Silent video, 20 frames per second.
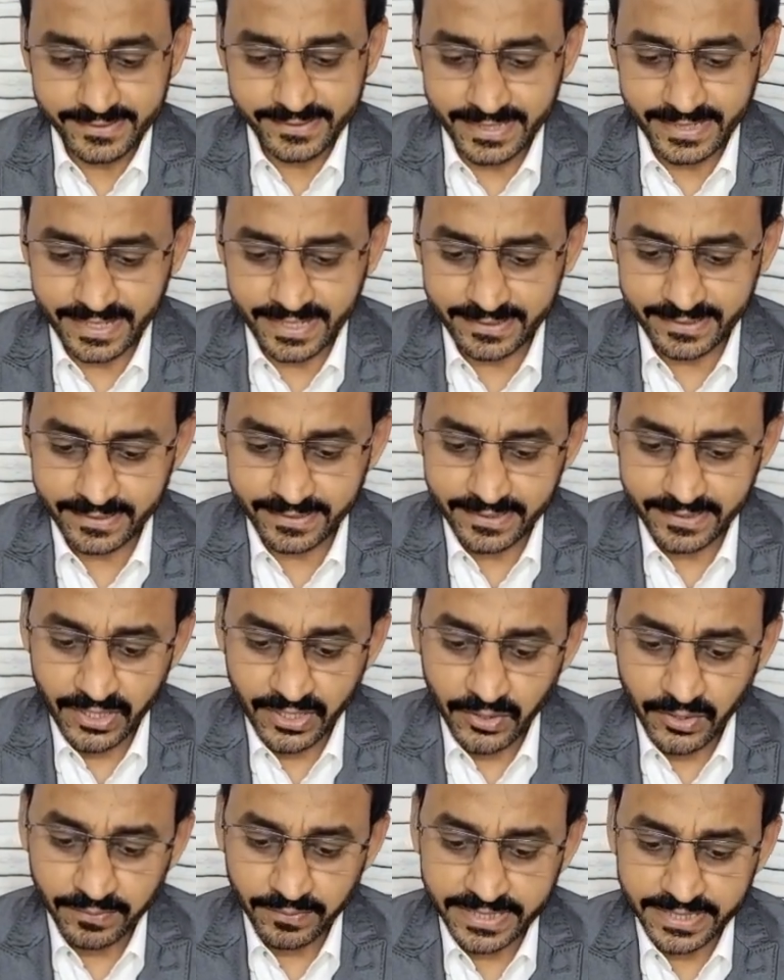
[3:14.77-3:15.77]
that
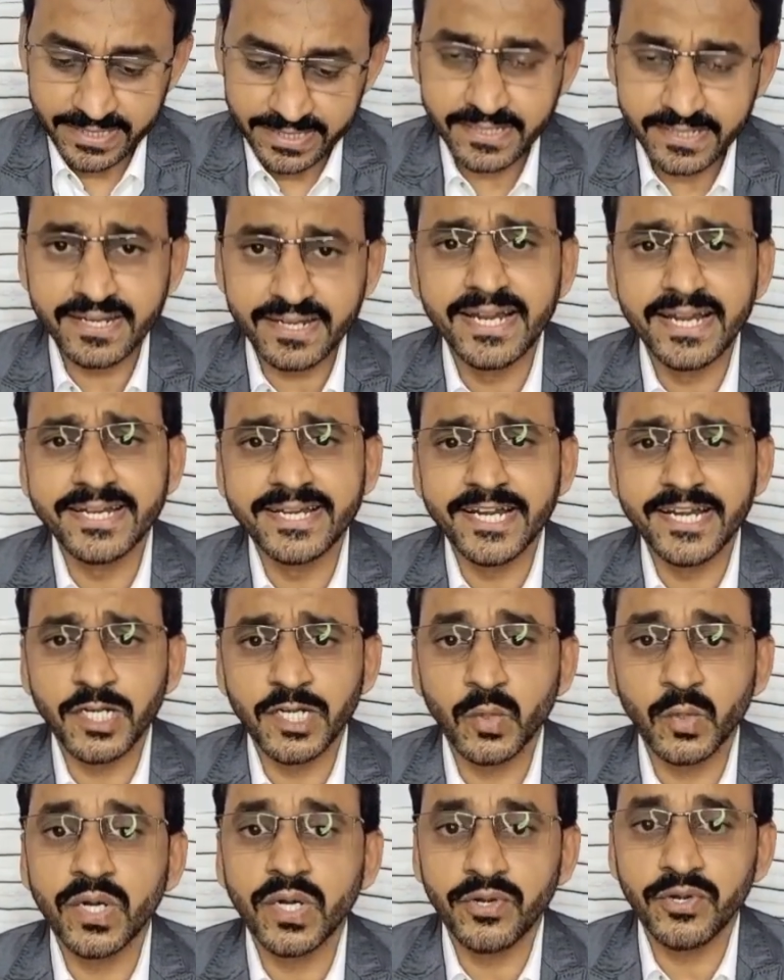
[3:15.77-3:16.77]
related
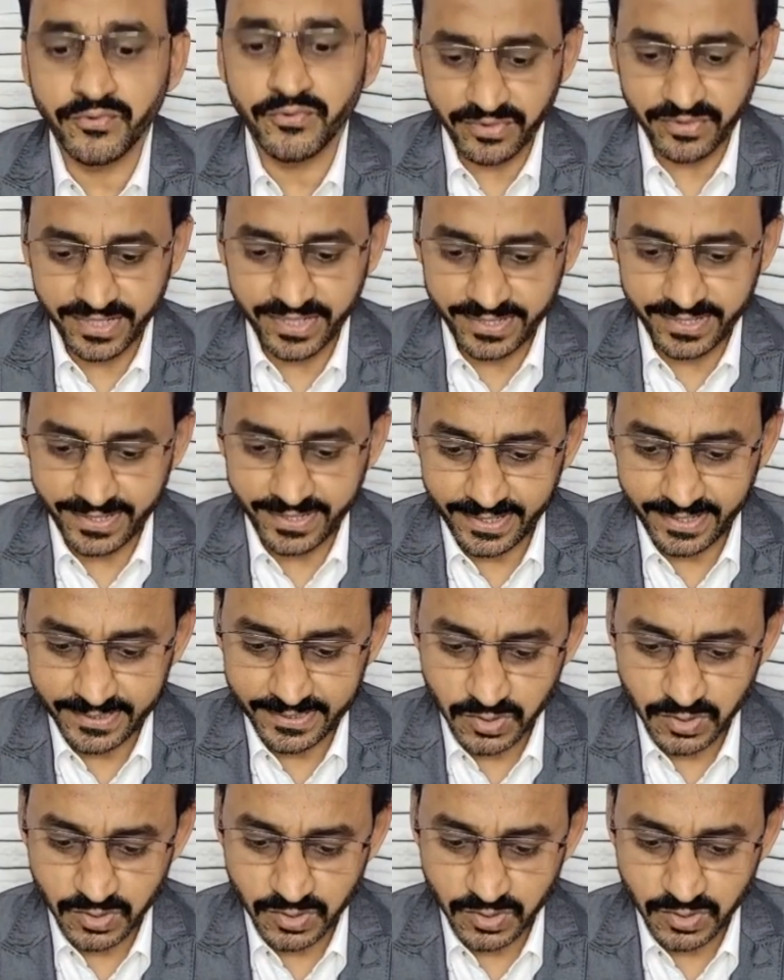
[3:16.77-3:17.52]
to trachea.